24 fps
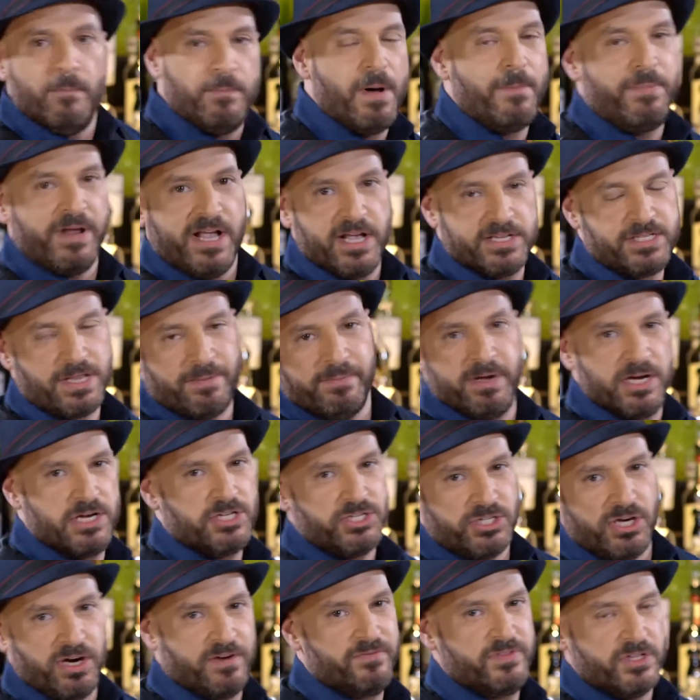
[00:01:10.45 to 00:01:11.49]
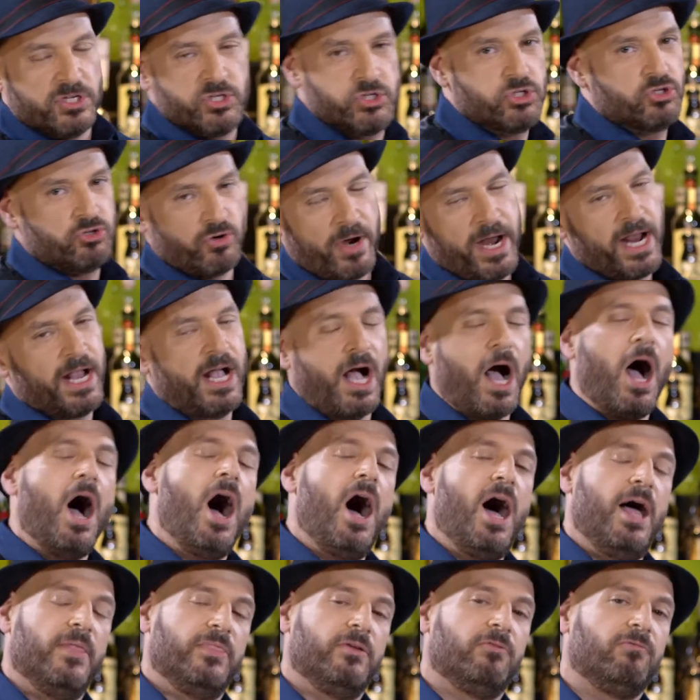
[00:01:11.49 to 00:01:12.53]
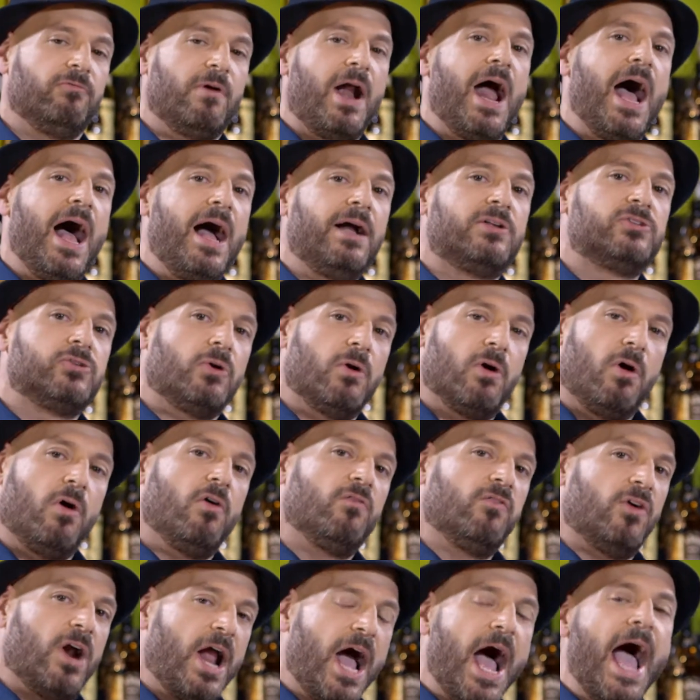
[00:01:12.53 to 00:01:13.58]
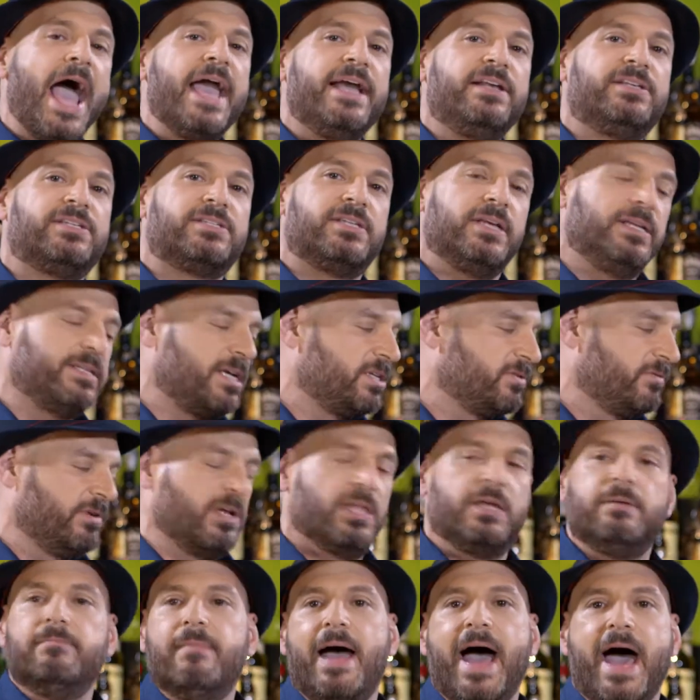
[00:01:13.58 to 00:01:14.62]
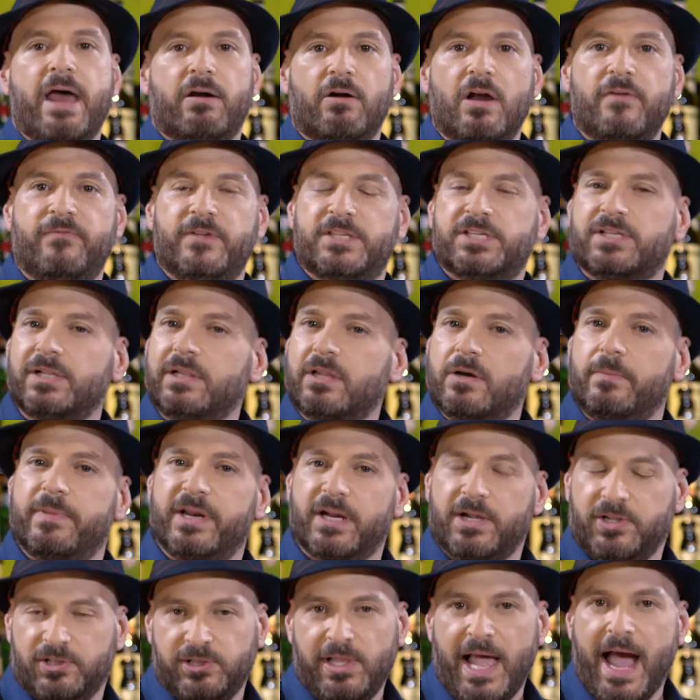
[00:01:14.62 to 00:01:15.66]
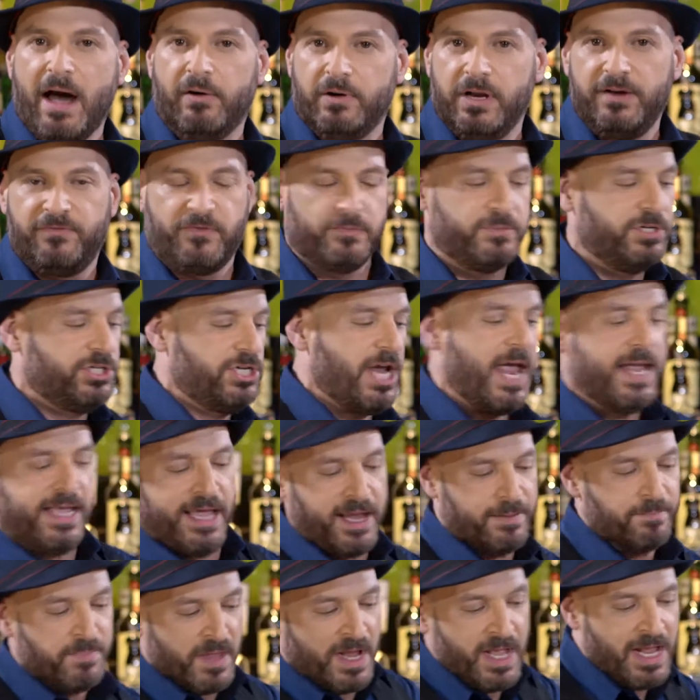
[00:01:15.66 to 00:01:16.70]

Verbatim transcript: But because I'm gonna serve this drink on the rocks or over ice, it doesn't really matter if it's a little bit cloudy from the shaking.